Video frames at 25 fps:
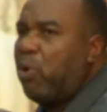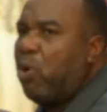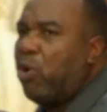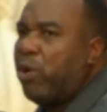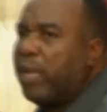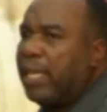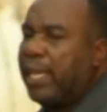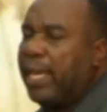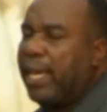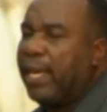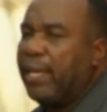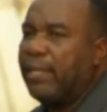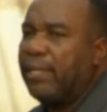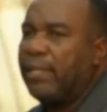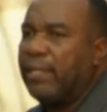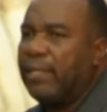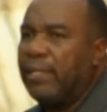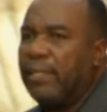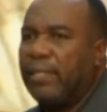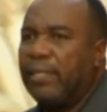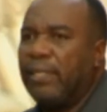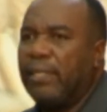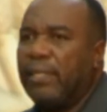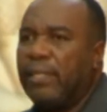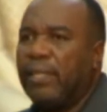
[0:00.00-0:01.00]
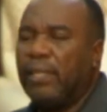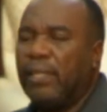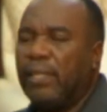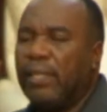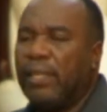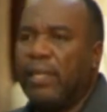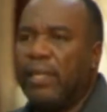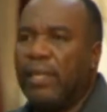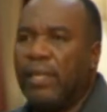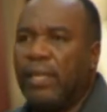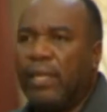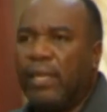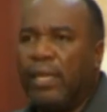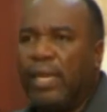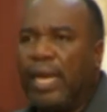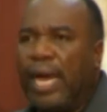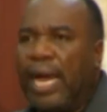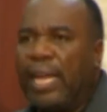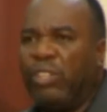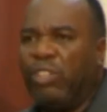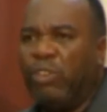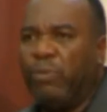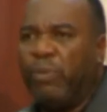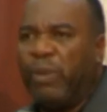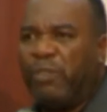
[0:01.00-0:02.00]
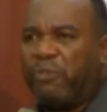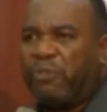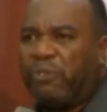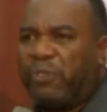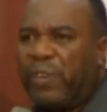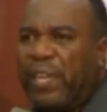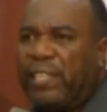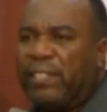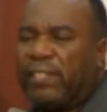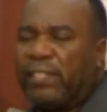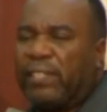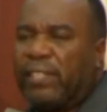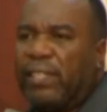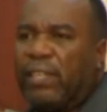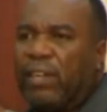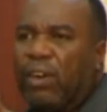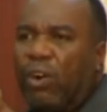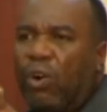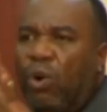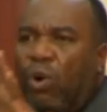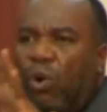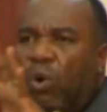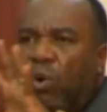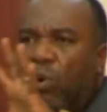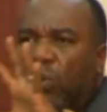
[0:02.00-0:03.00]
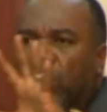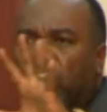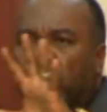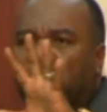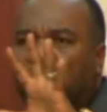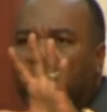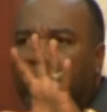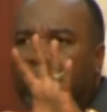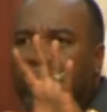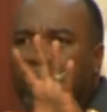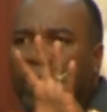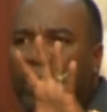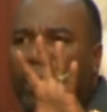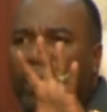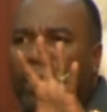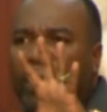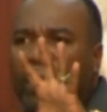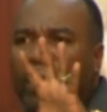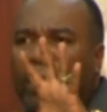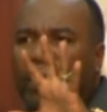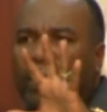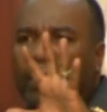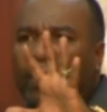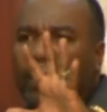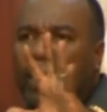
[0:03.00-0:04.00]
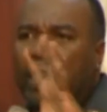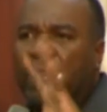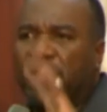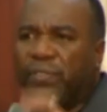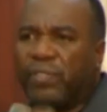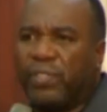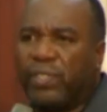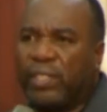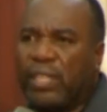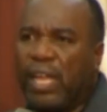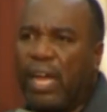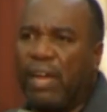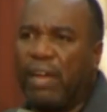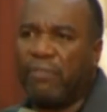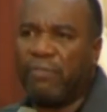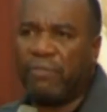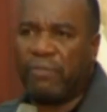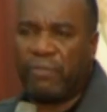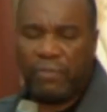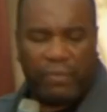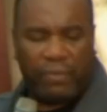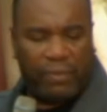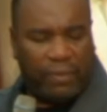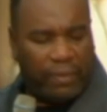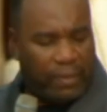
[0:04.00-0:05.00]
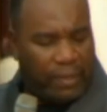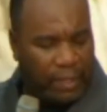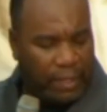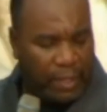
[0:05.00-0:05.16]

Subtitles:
born again, and you've been facing a whole set of stuff,